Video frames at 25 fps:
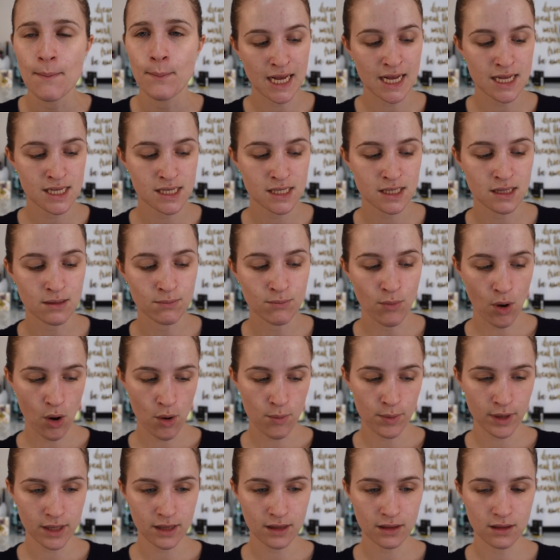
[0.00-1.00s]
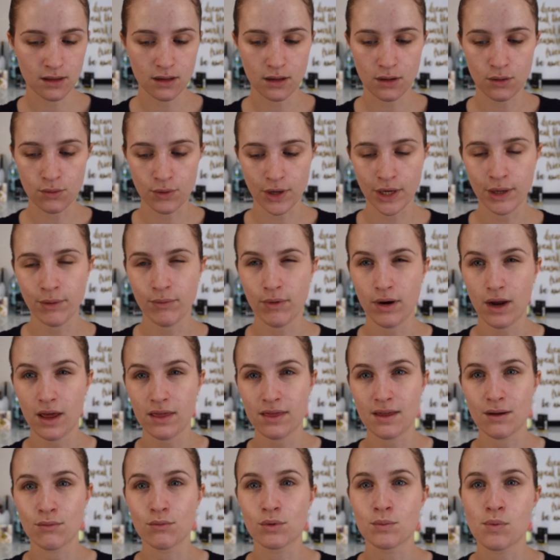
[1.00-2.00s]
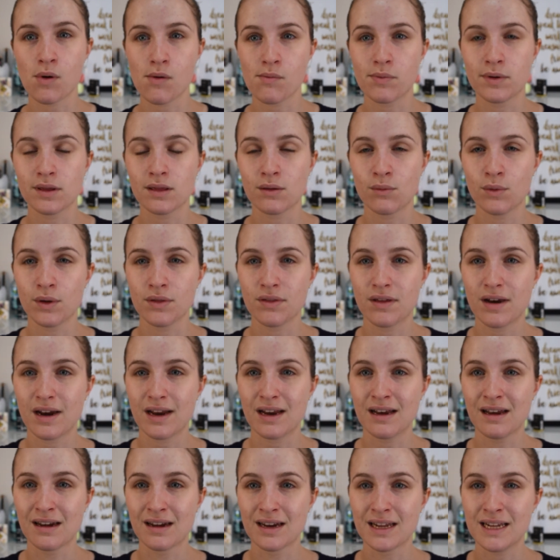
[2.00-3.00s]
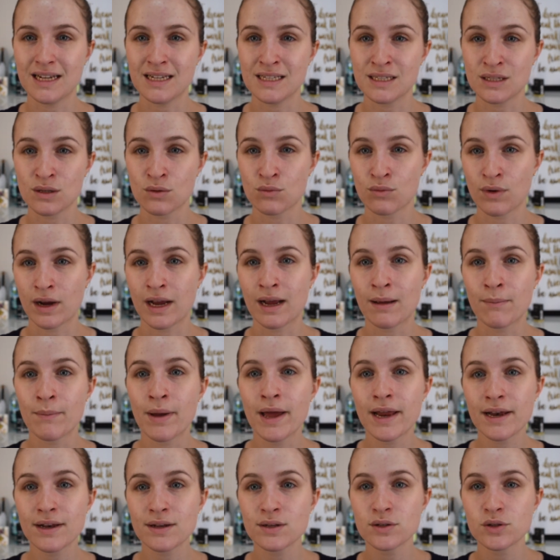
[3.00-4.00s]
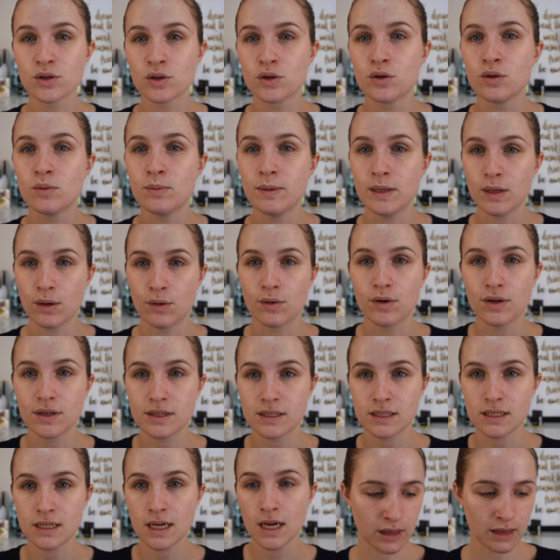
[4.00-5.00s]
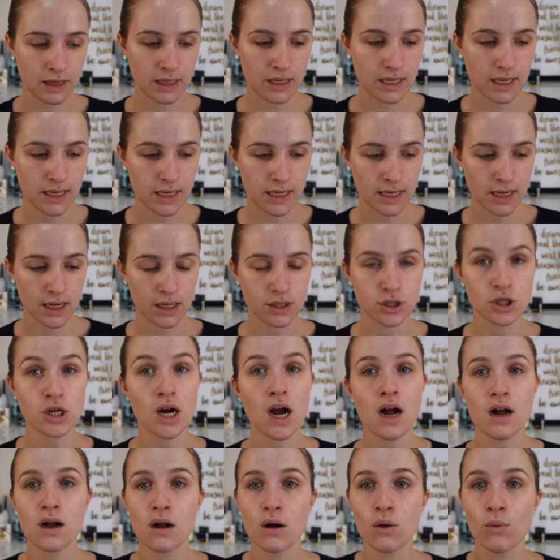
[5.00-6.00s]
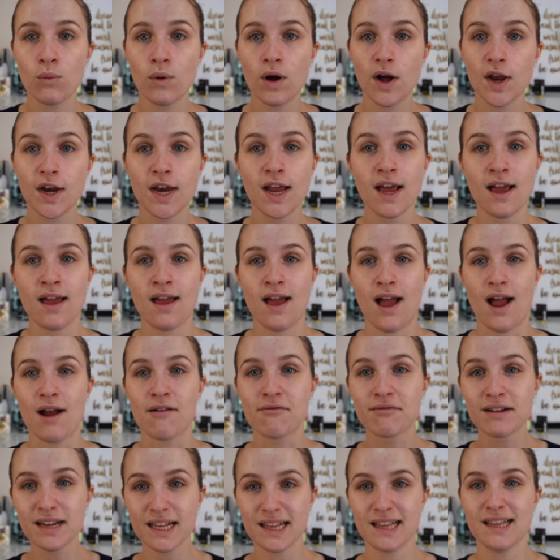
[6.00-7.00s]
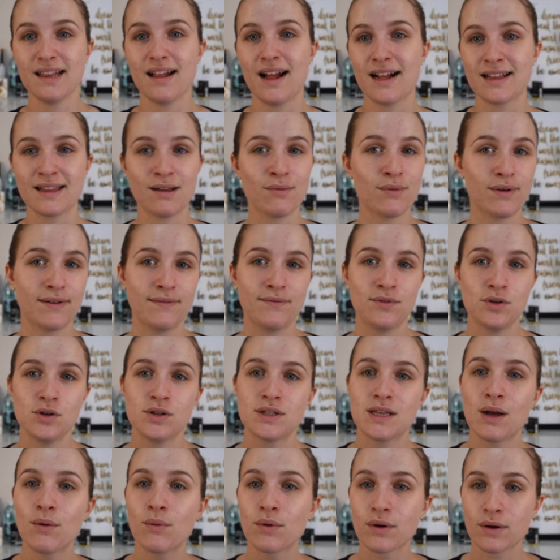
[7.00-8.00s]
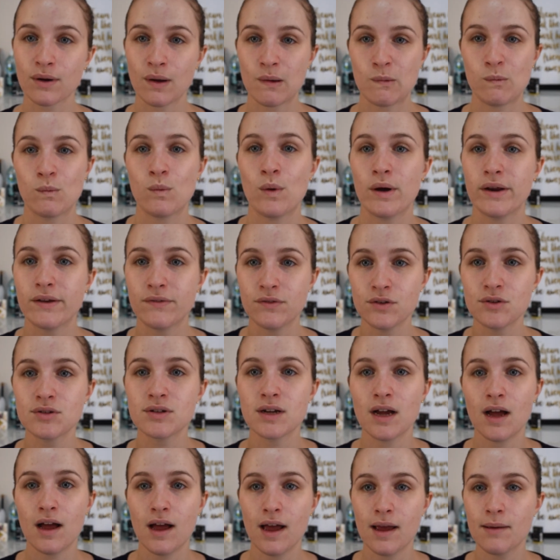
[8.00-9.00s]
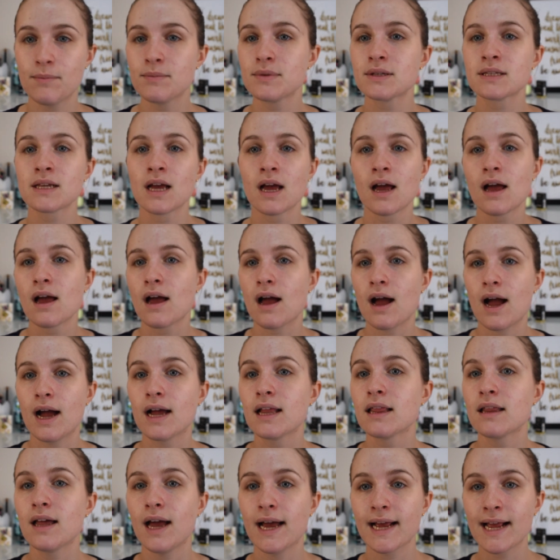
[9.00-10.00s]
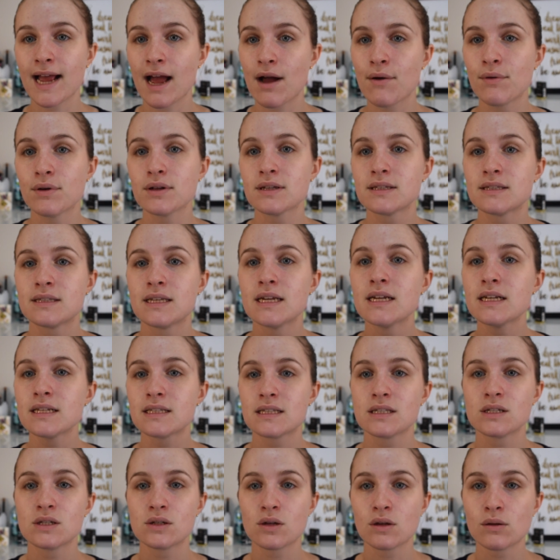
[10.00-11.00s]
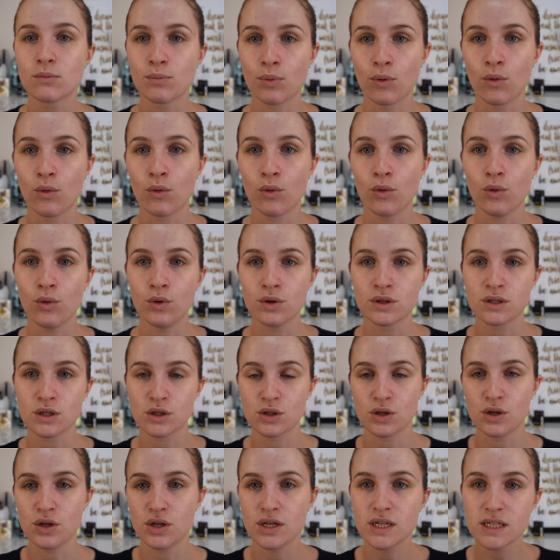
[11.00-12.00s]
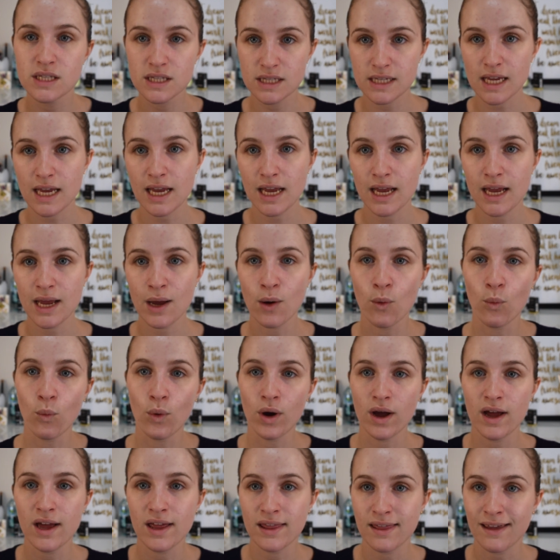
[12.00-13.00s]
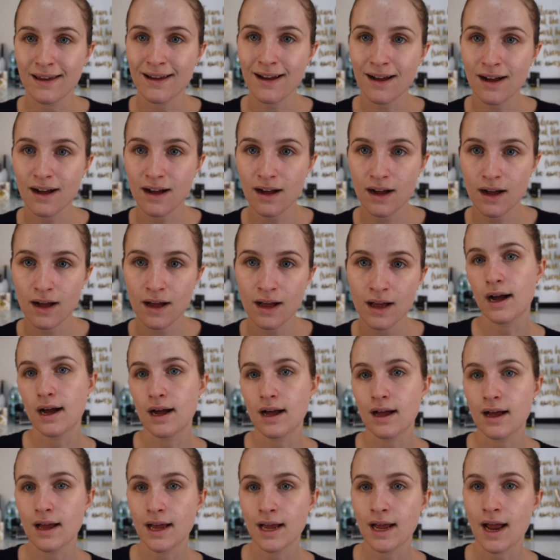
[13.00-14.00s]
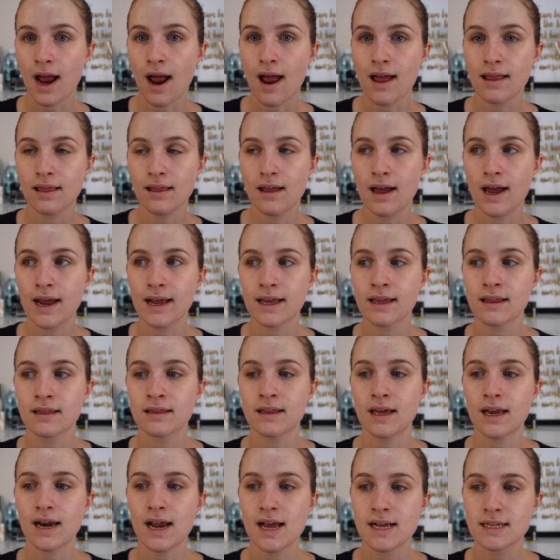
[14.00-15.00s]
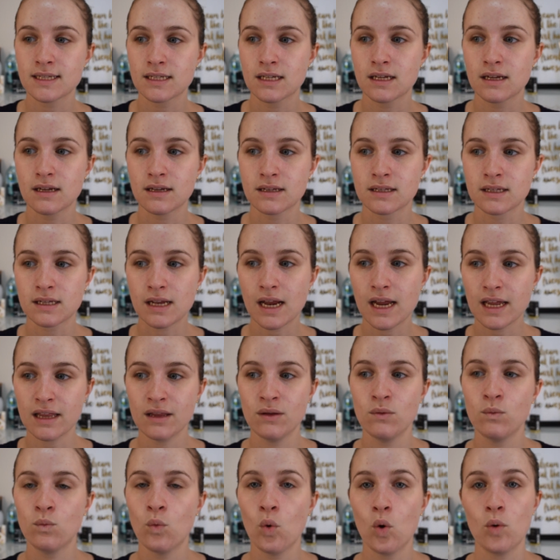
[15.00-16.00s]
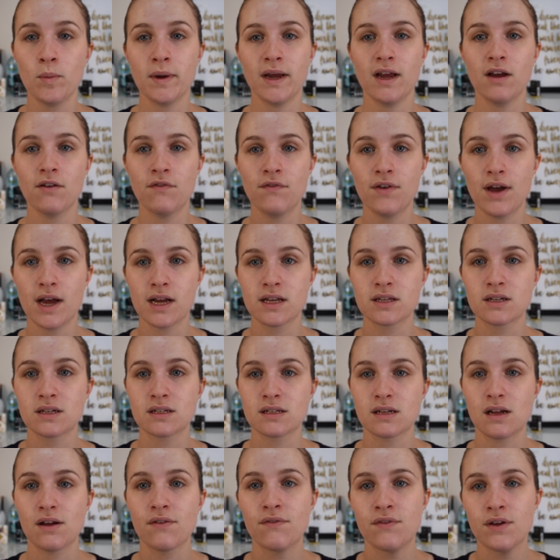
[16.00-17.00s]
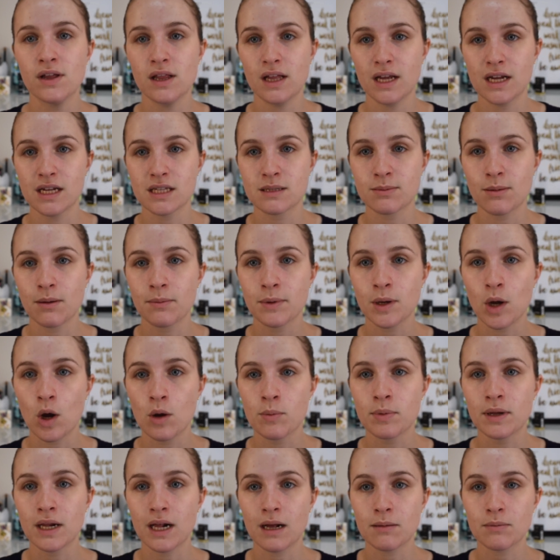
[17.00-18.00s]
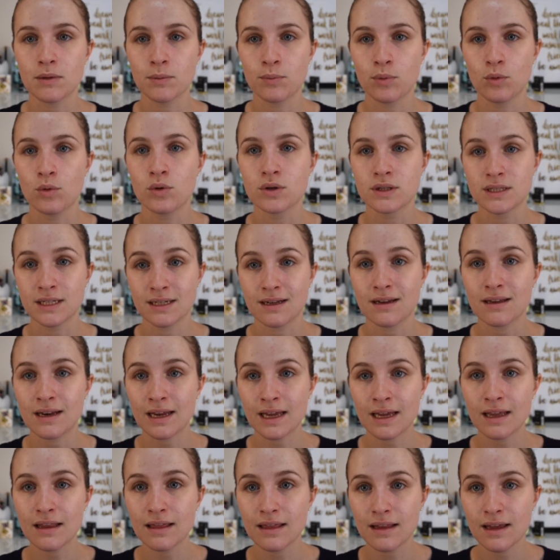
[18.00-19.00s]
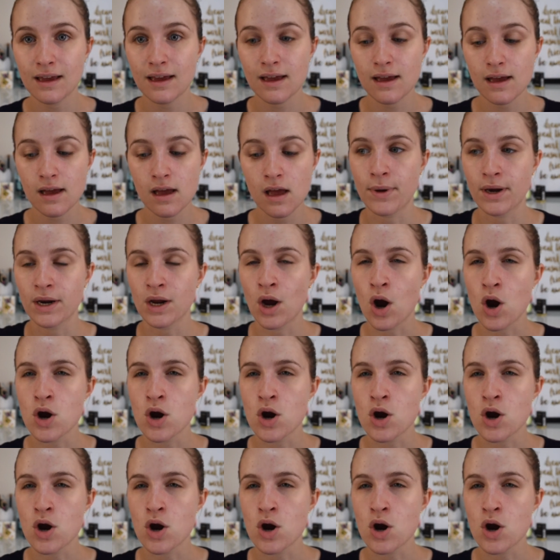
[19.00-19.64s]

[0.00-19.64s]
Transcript: As the moment, the green one I think would probably be the one that I least recommend, to be honest. The charcoal one, I really like that one. I've used that one quite a few times. I like how it sinks into the pores so you can see where they are. I like that it has a slightly warming effect, so I feel like it's probably opening up the pores to get in there, but it